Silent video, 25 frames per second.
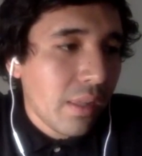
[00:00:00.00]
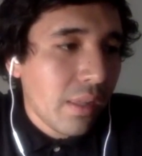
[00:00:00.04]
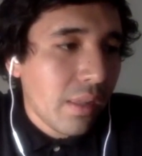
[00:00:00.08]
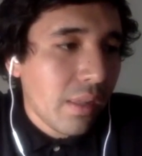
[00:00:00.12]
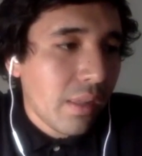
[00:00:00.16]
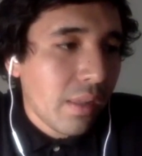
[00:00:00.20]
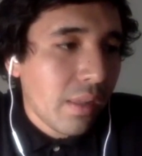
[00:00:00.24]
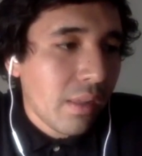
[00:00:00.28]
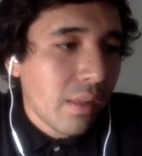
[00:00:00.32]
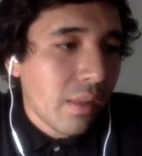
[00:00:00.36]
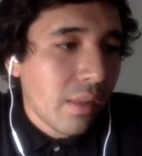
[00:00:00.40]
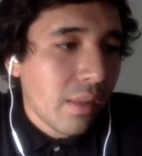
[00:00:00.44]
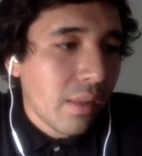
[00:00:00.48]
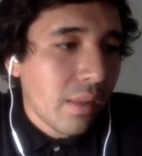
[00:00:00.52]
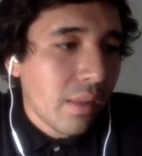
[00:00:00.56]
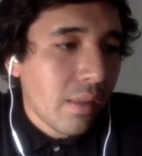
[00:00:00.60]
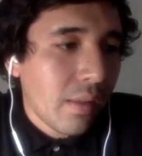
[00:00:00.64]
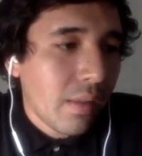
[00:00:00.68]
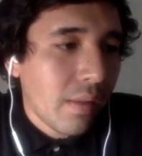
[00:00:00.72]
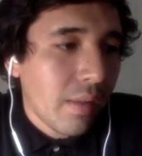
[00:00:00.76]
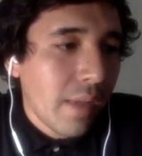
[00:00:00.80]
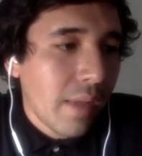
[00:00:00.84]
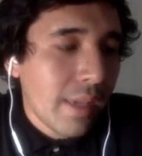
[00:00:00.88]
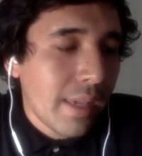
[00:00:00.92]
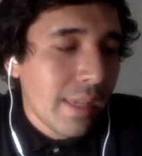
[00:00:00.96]

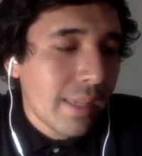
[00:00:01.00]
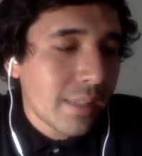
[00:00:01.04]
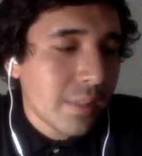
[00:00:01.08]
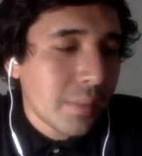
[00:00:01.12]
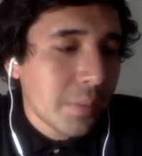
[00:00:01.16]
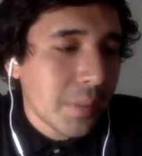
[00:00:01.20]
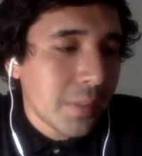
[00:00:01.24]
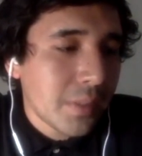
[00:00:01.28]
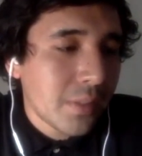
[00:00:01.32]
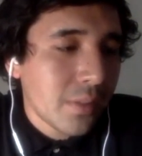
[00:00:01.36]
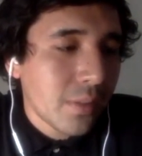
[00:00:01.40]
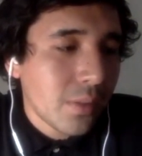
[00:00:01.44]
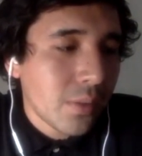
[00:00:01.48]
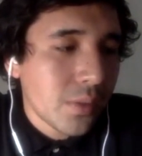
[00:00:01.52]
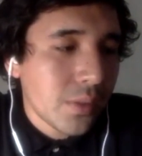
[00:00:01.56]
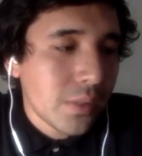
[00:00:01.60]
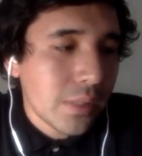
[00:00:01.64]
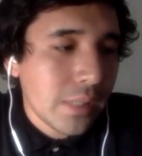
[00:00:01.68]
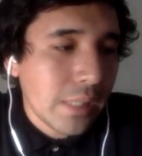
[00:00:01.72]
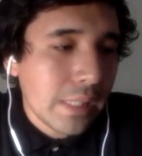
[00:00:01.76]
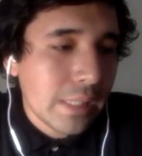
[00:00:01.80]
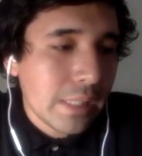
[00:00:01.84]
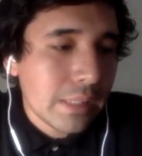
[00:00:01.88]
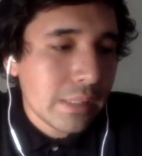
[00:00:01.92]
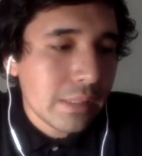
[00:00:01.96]
I can't speak to those
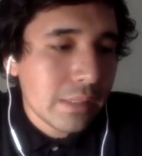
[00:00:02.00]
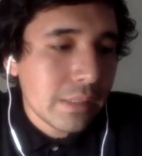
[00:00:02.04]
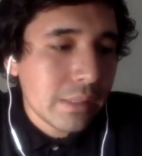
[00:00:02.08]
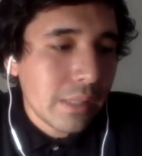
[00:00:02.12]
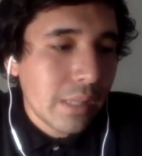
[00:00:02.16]
states.